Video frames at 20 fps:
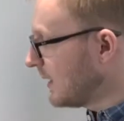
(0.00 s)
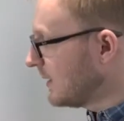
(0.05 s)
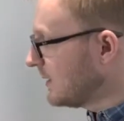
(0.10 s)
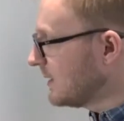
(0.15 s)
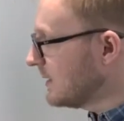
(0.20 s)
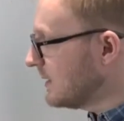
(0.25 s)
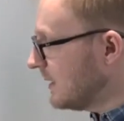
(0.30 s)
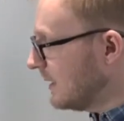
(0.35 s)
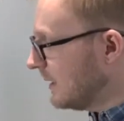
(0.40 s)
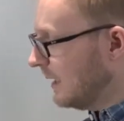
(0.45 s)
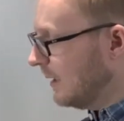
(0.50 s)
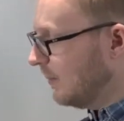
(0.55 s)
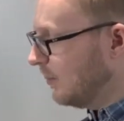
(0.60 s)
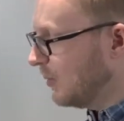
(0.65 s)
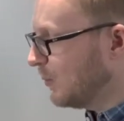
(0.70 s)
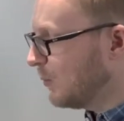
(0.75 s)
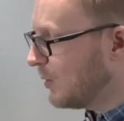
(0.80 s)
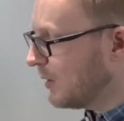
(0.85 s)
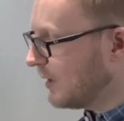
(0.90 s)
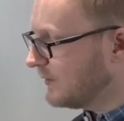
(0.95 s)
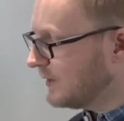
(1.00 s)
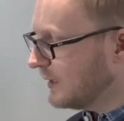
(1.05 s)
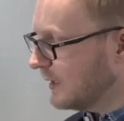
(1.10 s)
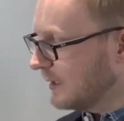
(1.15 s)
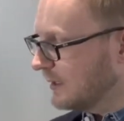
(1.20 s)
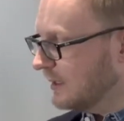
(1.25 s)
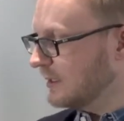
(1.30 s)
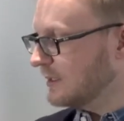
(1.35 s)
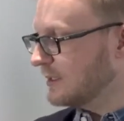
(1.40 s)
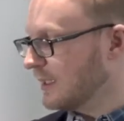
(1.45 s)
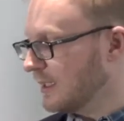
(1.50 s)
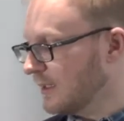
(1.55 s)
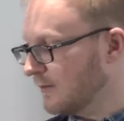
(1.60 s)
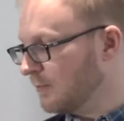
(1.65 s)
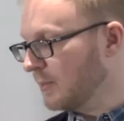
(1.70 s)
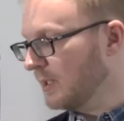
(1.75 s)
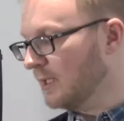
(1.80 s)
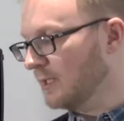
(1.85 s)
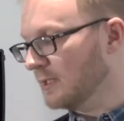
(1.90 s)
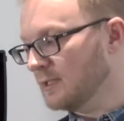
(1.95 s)
To set up, what I've done is I have
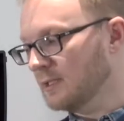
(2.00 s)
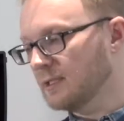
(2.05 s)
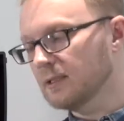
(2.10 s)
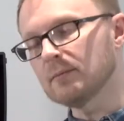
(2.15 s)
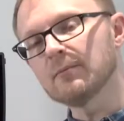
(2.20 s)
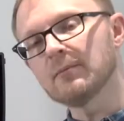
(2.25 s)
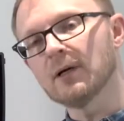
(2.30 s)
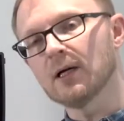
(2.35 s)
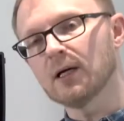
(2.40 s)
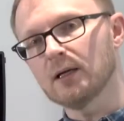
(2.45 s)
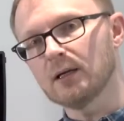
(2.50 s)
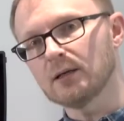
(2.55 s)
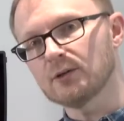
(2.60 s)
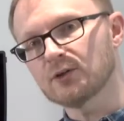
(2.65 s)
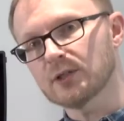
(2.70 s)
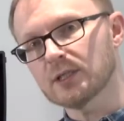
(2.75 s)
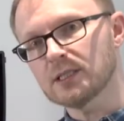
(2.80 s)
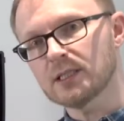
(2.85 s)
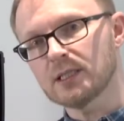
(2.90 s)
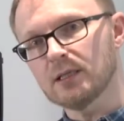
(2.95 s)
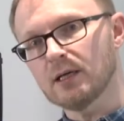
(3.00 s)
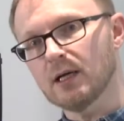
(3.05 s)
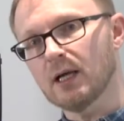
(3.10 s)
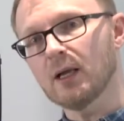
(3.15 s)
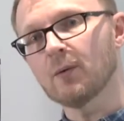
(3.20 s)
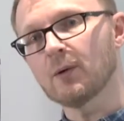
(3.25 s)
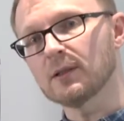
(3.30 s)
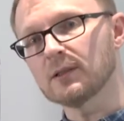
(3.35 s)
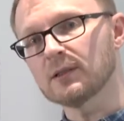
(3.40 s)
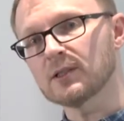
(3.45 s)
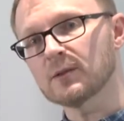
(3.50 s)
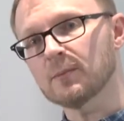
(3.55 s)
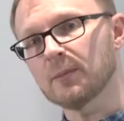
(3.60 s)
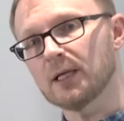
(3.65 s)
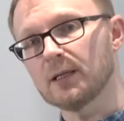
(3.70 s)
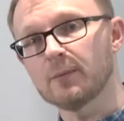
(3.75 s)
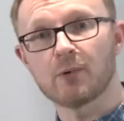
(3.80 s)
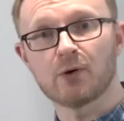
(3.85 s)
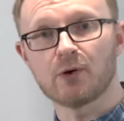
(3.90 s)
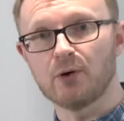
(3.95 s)
plugged in my trusty i1
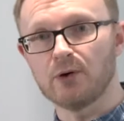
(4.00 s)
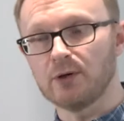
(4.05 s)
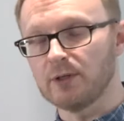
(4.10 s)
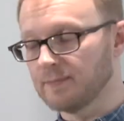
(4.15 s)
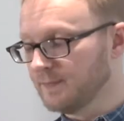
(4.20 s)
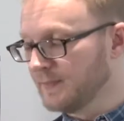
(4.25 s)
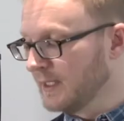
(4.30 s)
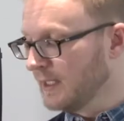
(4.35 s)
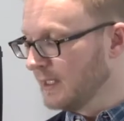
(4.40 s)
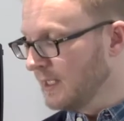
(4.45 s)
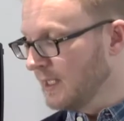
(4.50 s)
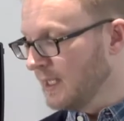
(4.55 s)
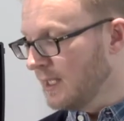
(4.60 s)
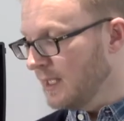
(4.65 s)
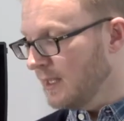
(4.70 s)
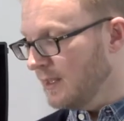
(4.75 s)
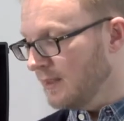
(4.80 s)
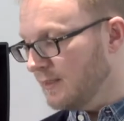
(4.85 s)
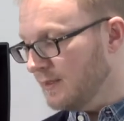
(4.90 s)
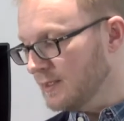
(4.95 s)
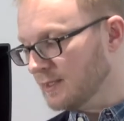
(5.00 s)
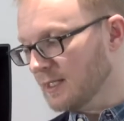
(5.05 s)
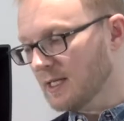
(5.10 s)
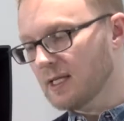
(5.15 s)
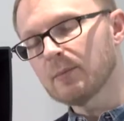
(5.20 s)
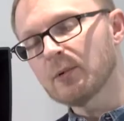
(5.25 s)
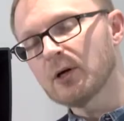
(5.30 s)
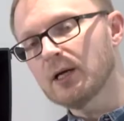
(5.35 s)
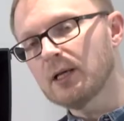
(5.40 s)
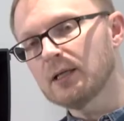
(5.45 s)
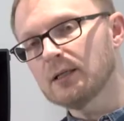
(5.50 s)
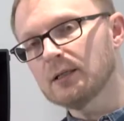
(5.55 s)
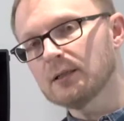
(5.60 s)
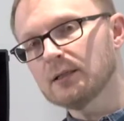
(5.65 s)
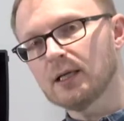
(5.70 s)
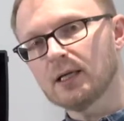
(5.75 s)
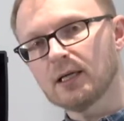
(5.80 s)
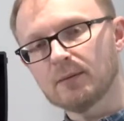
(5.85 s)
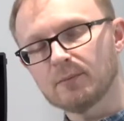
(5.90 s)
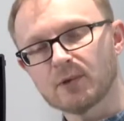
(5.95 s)
Display Pro. This calibrator
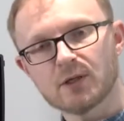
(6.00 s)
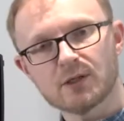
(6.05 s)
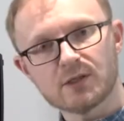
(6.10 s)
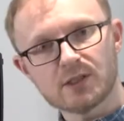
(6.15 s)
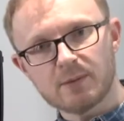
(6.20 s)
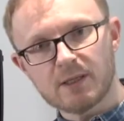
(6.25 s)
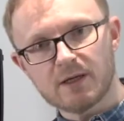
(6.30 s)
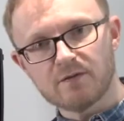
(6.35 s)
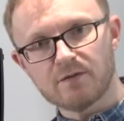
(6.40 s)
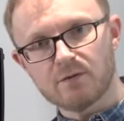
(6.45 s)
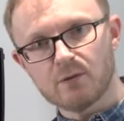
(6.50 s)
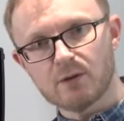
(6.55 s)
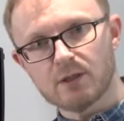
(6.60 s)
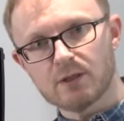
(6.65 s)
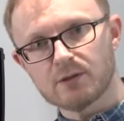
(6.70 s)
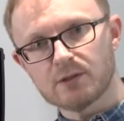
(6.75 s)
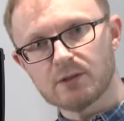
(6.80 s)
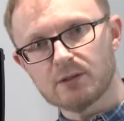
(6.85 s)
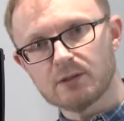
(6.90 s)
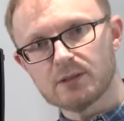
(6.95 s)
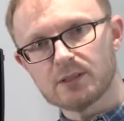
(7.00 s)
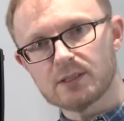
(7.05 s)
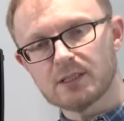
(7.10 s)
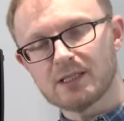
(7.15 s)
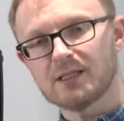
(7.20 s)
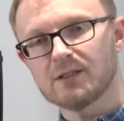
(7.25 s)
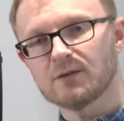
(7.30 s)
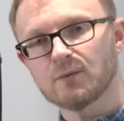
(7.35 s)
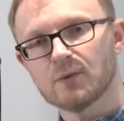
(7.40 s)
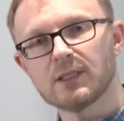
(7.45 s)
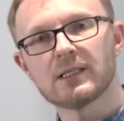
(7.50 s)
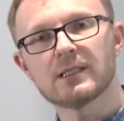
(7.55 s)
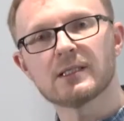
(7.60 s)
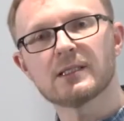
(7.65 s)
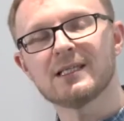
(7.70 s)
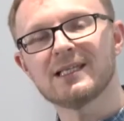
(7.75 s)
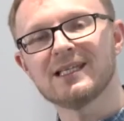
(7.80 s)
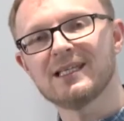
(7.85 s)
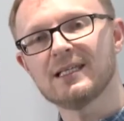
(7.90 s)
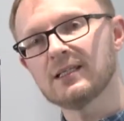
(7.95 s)
costs about $400, and it really is
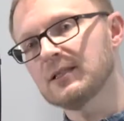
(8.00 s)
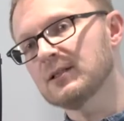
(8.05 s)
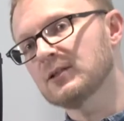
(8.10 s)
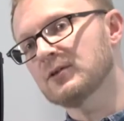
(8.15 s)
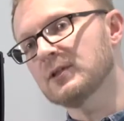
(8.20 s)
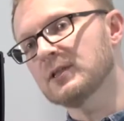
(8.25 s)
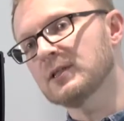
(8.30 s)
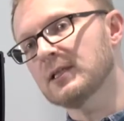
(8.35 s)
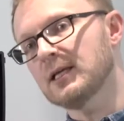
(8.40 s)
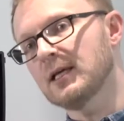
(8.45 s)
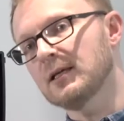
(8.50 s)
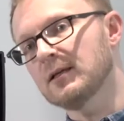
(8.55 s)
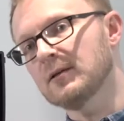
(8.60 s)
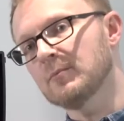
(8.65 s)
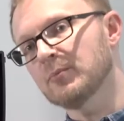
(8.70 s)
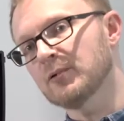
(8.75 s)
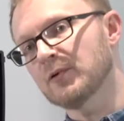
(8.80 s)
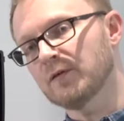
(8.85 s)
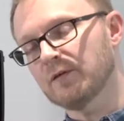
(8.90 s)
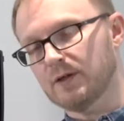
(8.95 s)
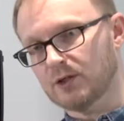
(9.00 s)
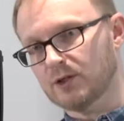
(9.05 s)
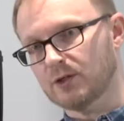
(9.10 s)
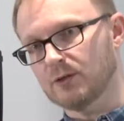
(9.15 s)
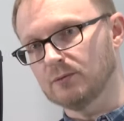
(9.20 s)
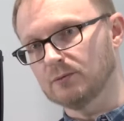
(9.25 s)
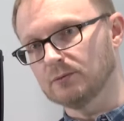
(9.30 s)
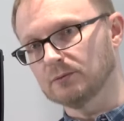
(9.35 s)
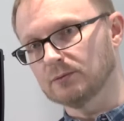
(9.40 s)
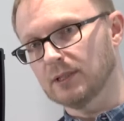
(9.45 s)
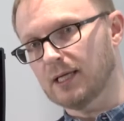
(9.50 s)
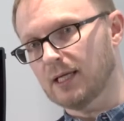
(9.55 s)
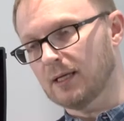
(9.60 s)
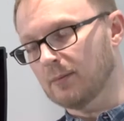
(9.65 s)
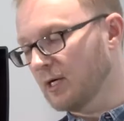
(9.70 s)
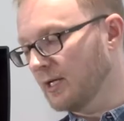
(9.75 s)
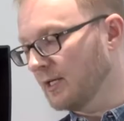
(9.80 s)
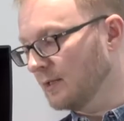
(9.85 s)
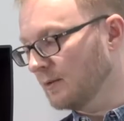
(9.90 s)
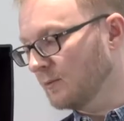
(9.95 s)
the industry standard professional
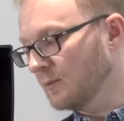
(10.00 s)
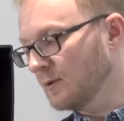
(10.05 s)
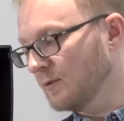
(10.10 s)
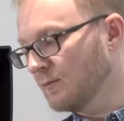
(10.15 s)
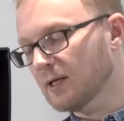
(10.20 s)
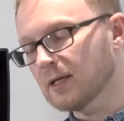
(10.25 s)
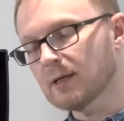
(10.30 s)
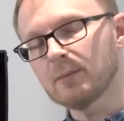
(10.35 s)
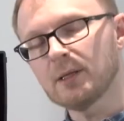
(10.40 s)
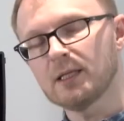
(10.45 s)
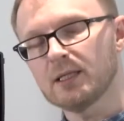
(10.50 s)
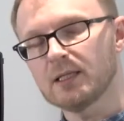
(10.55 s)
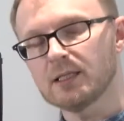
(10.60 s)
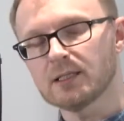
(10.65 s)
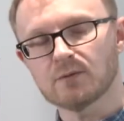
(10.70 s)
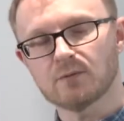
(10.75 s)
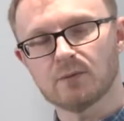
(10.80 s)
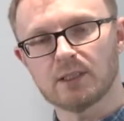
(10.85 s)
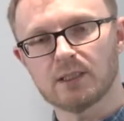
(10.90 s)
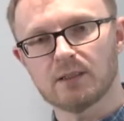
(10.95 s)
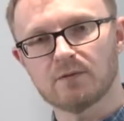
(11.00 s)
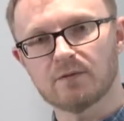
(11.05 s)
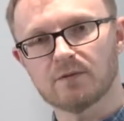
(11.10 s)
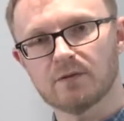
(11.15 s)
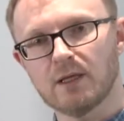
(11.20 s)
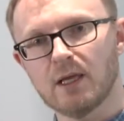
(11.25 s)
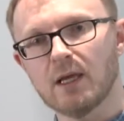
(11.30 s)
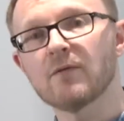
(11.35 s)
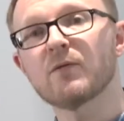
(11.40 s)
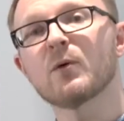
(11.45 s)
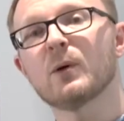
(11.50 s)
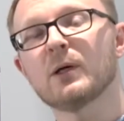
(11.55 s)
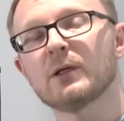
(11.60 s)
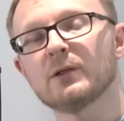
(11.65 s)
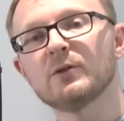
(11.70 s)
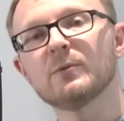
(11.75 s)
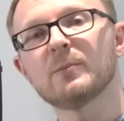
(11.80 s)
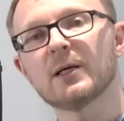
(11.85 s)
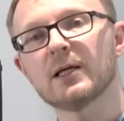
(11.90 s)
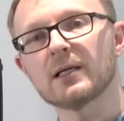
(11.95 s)
calibrator. We recommend this really for everyone
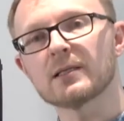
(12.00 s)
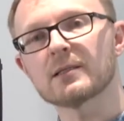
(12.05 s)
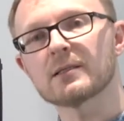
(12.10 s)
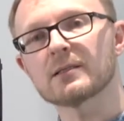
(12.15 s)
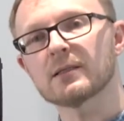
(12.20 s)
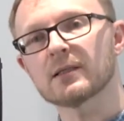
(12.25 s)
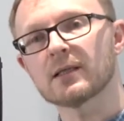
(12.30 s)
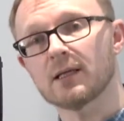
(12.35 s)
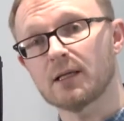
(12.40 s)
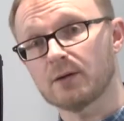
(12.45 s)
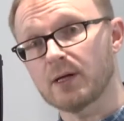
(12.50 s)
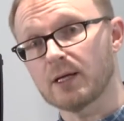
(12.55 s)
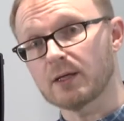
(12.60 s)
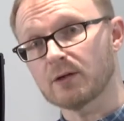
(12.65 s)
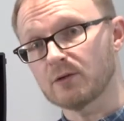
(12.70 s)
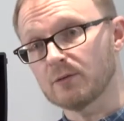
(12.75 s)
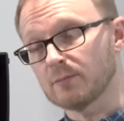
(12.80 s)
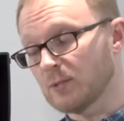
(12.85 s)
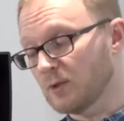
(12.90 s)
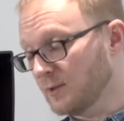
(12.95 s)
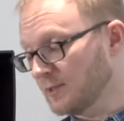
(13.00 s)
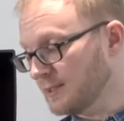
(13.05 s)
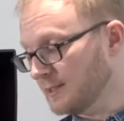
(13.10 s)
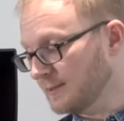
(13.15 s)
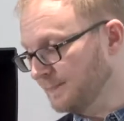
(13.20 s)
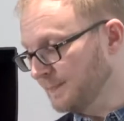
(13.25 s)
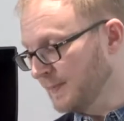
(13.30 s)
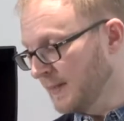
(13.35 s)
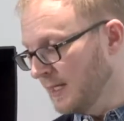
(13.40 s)
who buys a color accurate monitor.